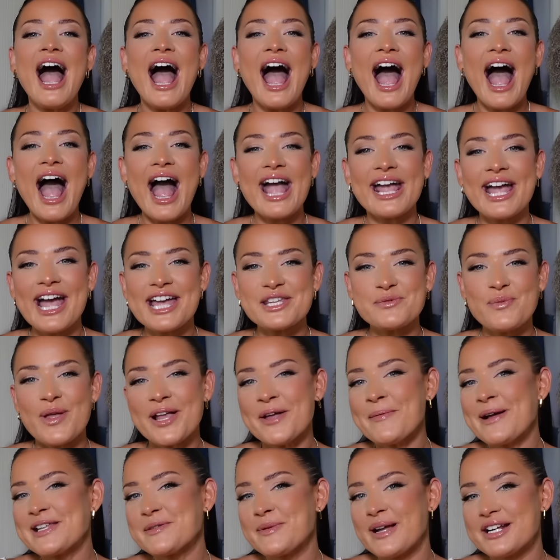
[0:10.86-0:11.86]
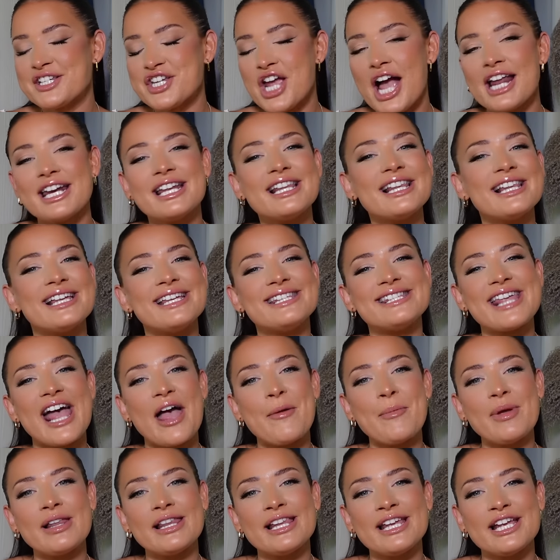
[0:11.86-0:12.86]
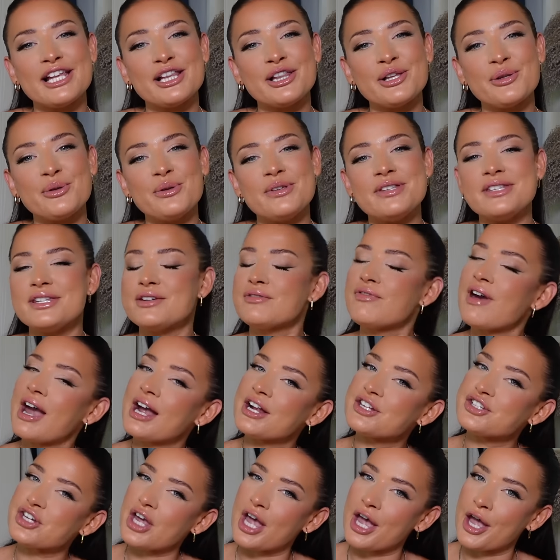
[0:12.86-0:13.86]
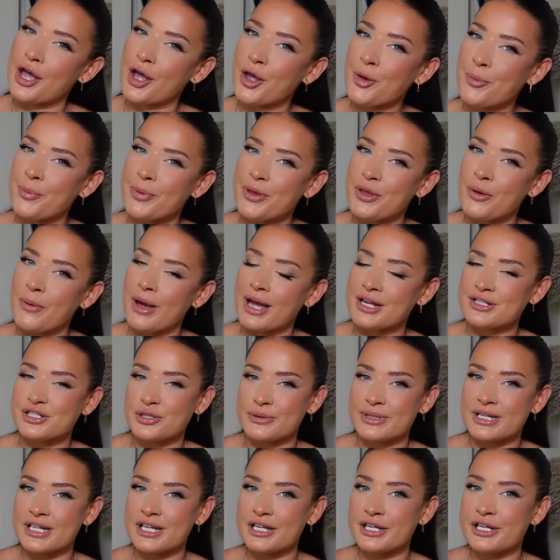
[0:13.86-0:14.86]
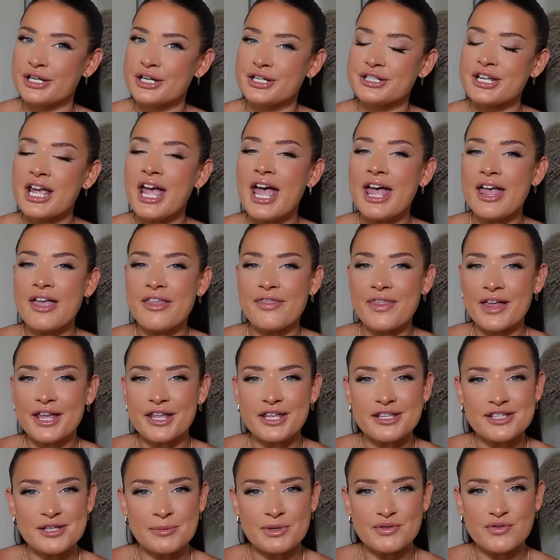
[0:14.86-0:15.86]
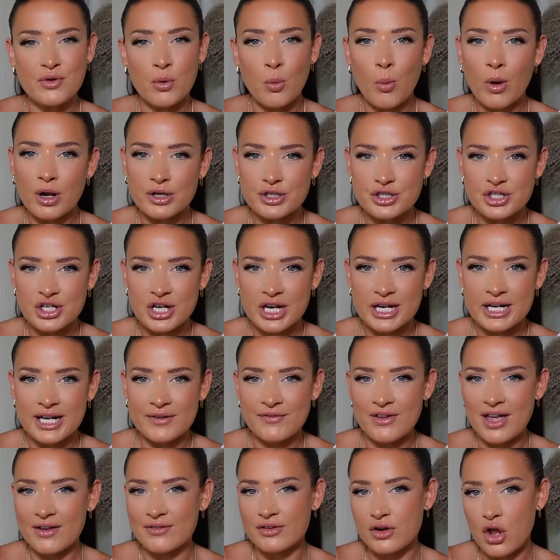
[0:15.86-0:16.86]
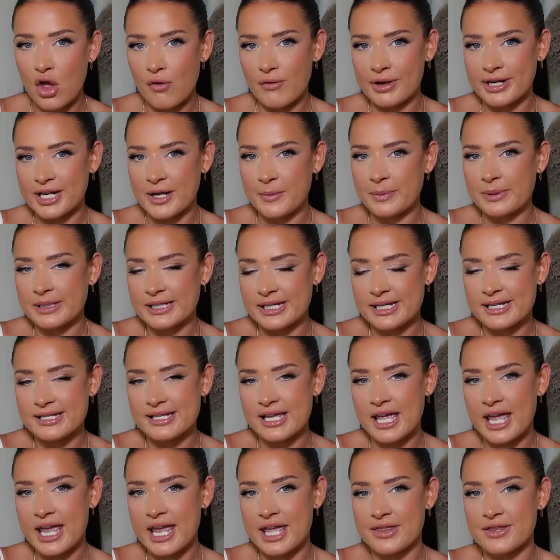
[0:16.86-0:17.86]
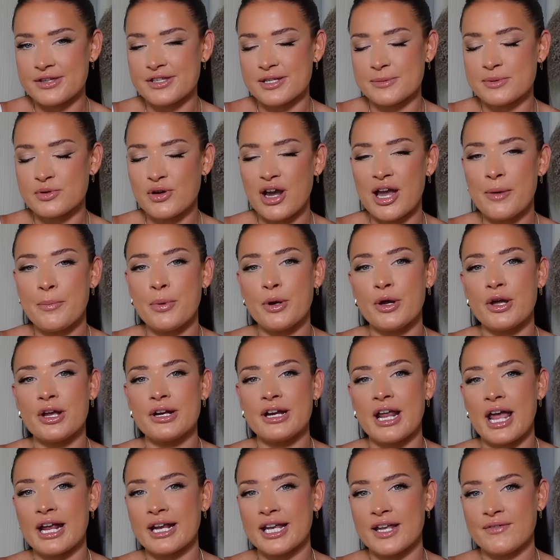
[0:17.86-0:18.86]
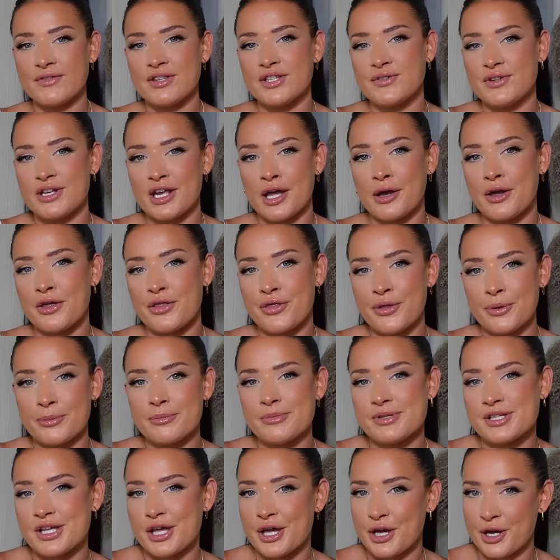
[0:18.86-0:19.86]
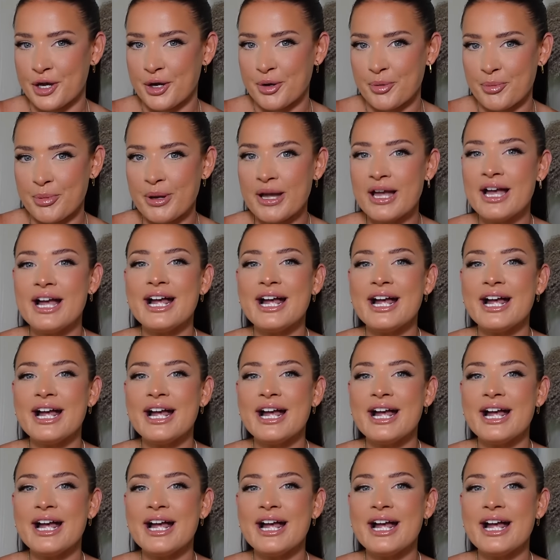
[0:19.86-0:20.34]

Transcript: Hi guys, welcome back to my channel. It's Emily Lucy Rajch. I hope you are doing good. Thank you so much for watching. If you haven't already, please hit the subscribe button and give this video a thumbs up.